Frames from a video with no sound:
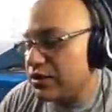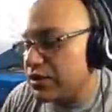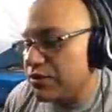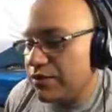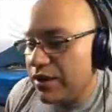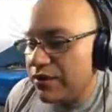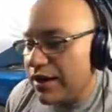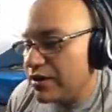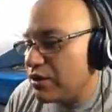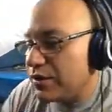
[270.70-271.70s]
So,
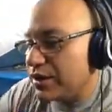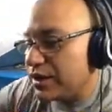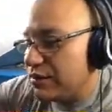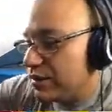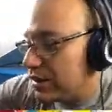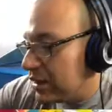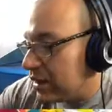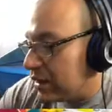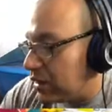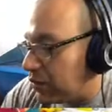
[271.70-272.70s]
alright, no big deal.
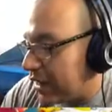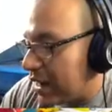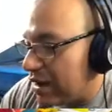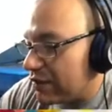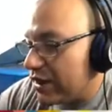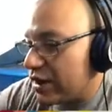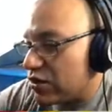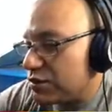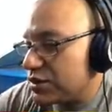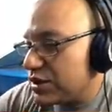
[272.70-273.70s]
Here we have a
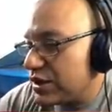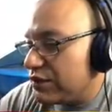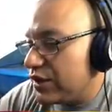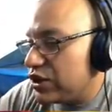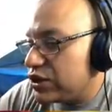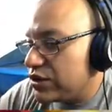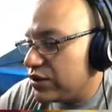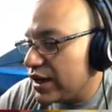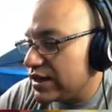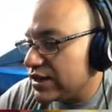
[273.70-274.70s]
Crimson Invasion. You
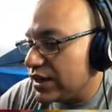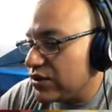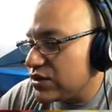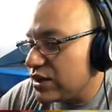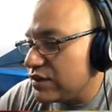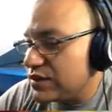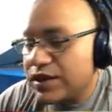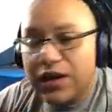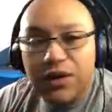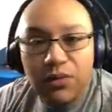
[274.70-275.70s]
guys can get yourselves
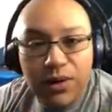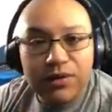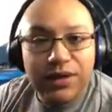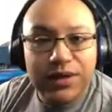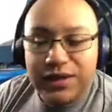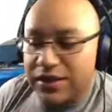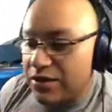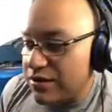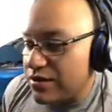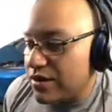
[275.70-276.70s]
one of these
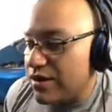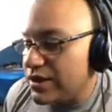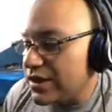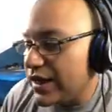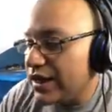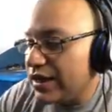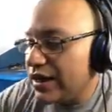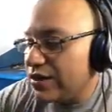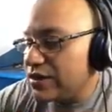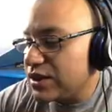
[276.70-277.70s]
code cards and
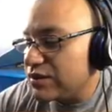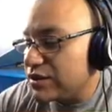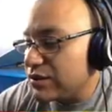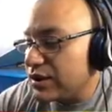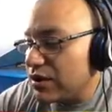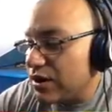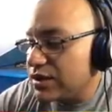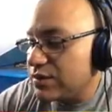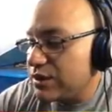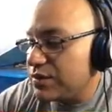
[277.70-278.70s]
get yourself something
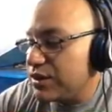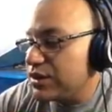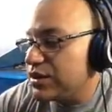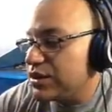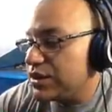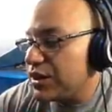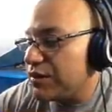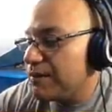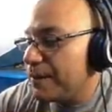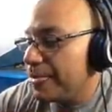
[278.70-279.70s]
awesome on the PTCGO.